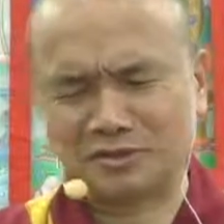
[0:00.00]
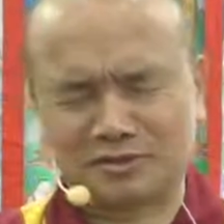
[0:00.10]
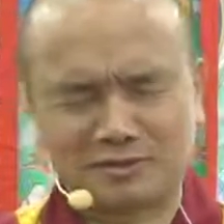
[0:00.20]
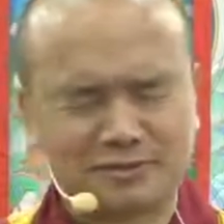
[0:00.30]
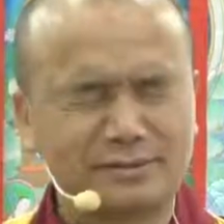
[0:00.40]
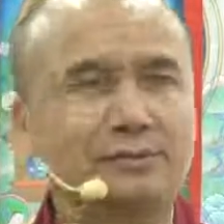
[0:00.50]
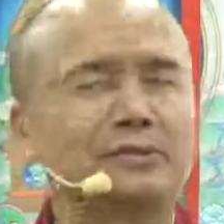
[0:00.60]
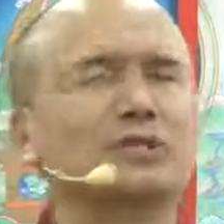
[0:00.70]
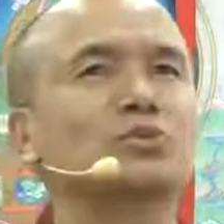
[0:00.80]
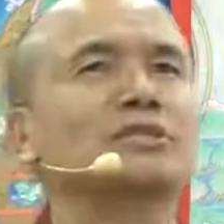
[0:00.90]
this.
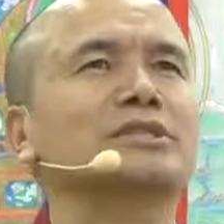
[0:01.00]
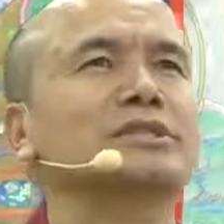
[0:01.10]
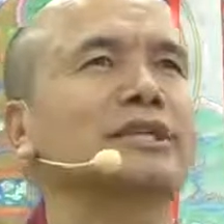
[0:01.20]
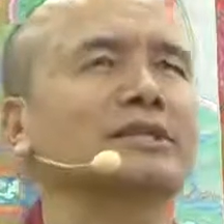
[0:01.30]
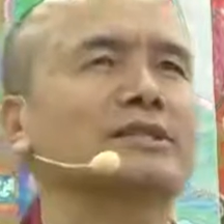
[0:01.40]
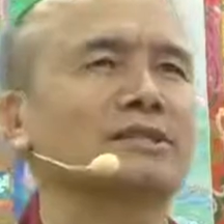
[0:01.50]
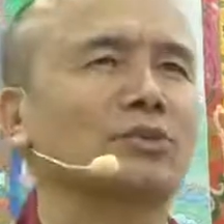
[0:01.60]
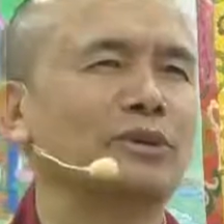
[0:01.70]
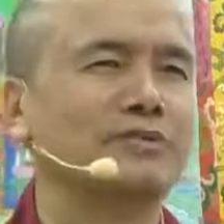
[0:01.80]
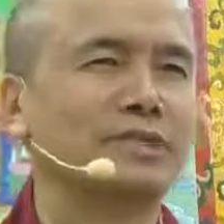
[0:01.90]
This is what she said,
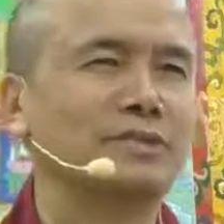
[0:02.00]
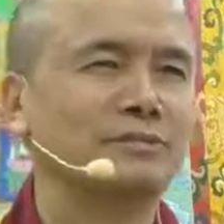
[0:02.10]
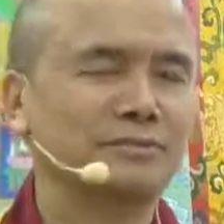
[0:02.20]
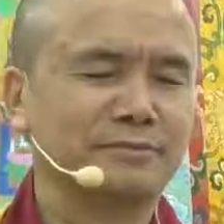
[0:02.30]
the wife said.